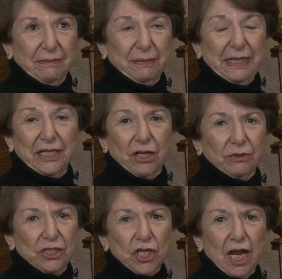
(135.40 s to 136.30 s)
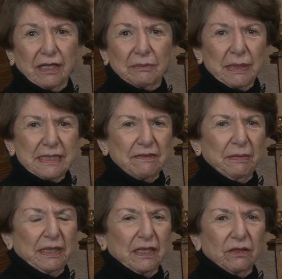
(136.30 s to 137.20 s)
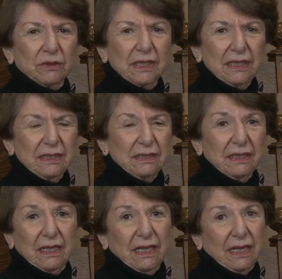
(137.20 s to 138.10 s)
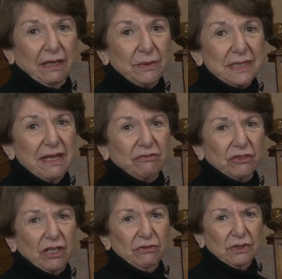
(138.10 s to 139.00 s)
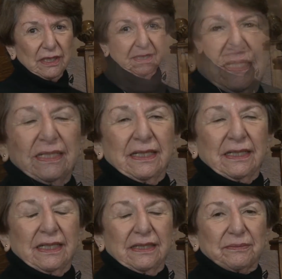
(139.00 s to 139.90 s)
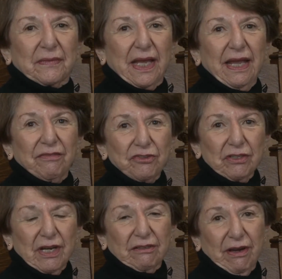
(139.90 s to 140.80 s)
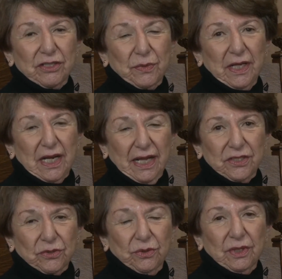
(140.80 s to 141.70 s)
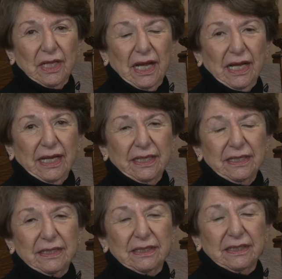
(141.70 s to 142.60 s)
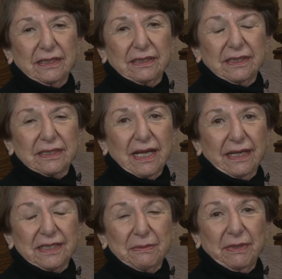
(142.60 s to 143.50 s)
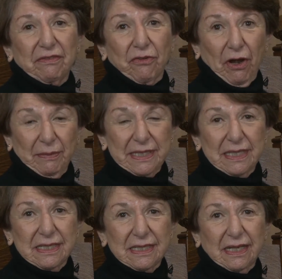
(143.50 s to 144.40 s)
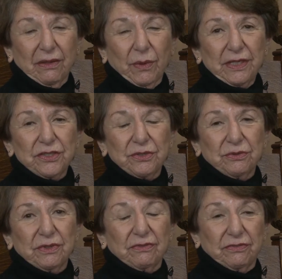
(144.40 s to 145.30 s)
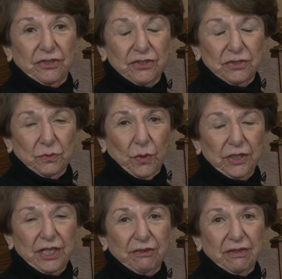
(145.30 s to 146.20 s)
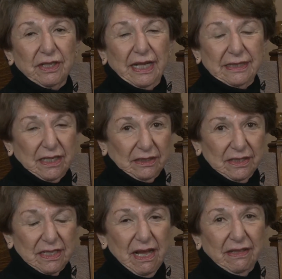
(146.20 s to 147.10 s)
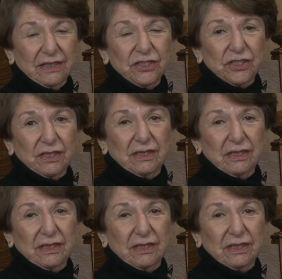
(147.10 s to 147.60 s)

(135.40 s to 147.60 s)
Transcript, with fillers: being an only child must have been lonely. I was never lonely. After I graduated high school, I decided to be a pharmacist. I went to first one year at Douglass College,